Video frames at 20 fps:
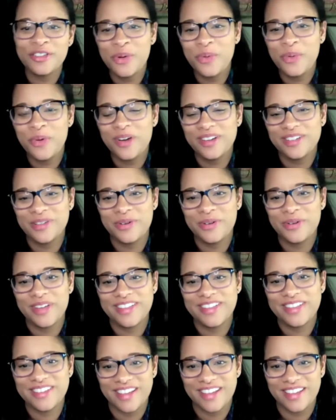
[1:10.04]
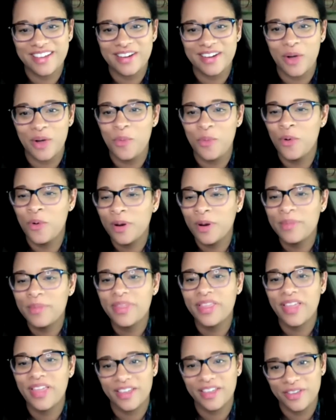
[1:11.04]
want to extend a warm
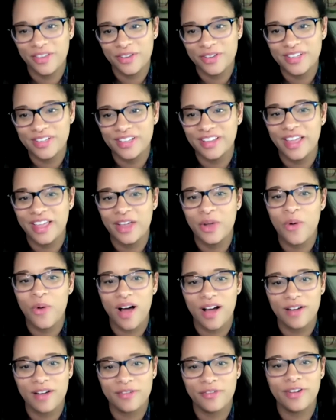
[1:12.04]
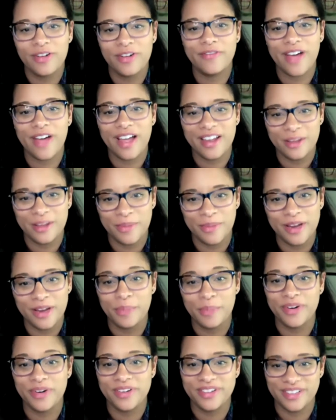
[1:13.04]
thank you to Lei Guang for inviting me to
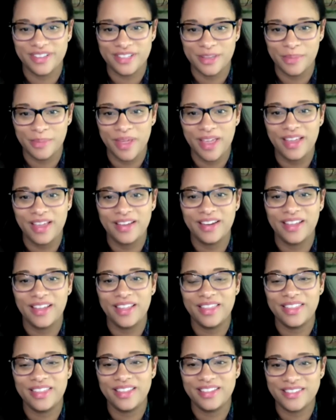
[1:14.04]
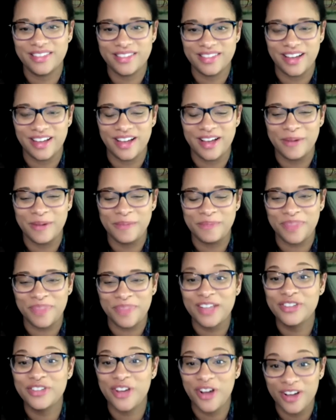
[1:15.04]
participate in this um,
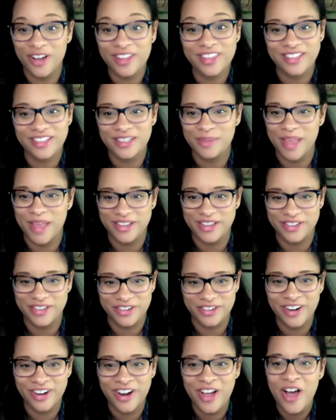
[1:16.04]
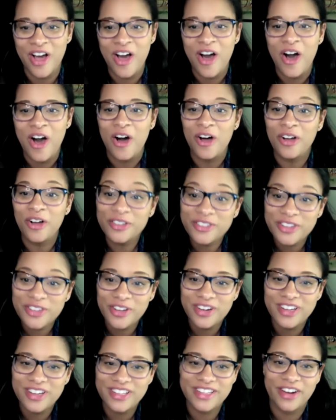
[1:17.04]
talk this semester. Also
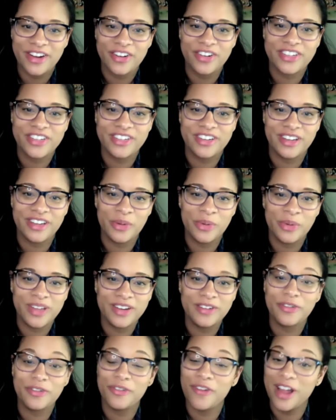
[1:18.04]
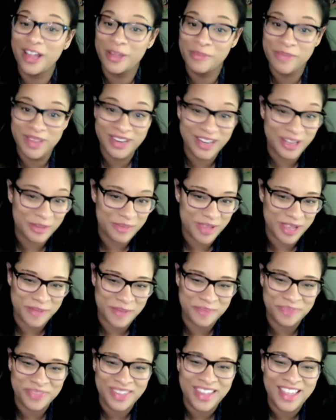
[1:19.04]
to Sarah Schneewind for recommending me.
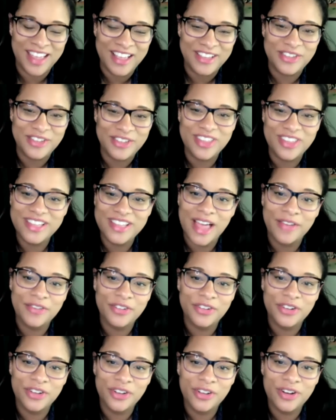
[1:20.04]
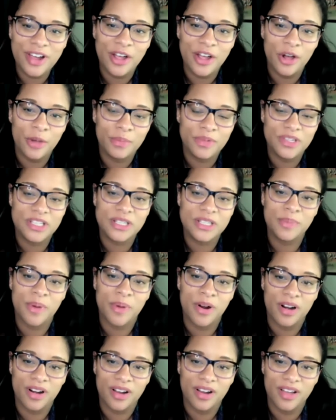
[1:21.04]
So this afternoon, I hope to
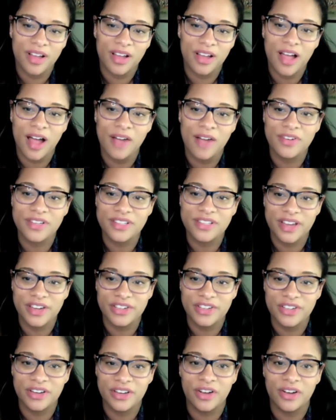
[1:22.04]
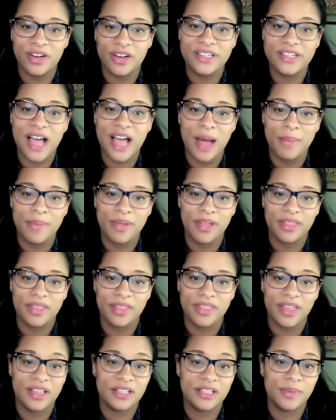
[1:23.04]
spark a conversation on a topic
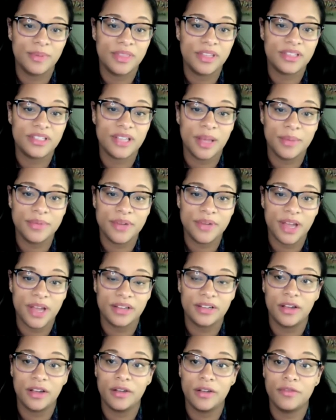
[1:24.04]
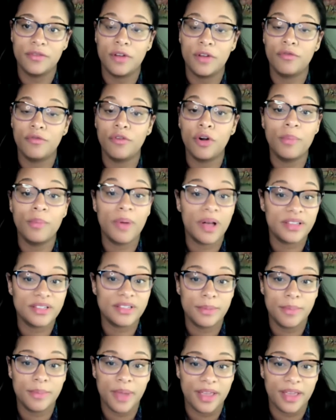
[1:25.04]
that has been the subject of robust
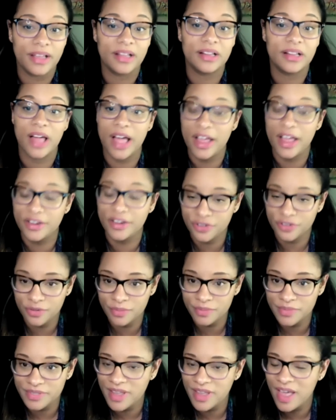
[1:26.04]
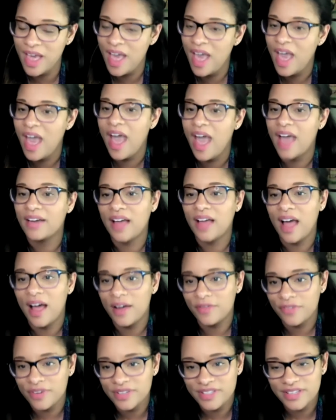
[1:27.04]
debate in classrooms, at
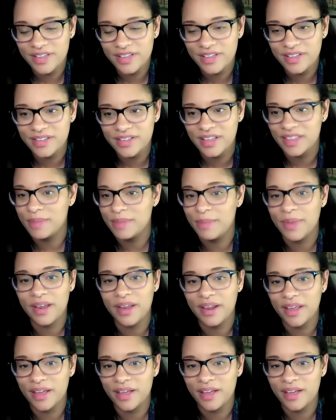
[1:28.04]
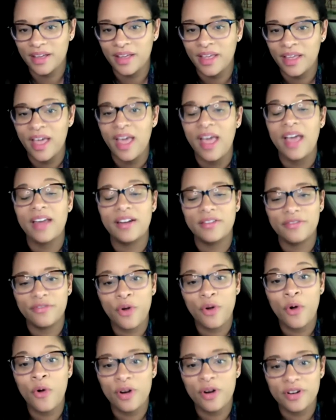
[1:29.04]
conferences, in the media, and of
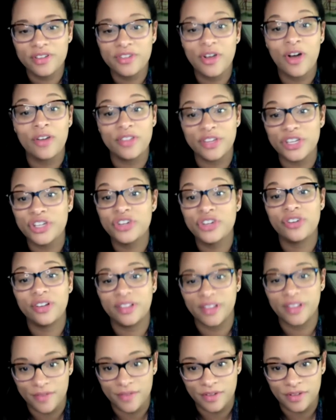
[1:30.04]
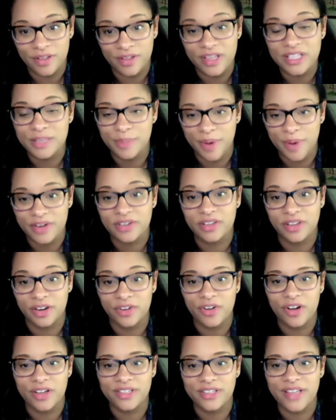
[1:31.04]
course on the street level, especially
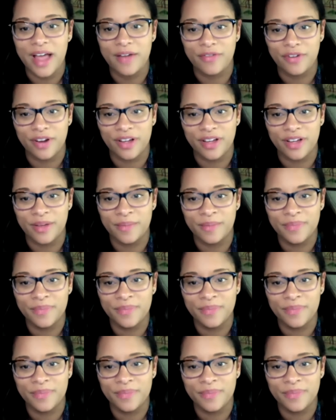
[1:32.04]
across Africa.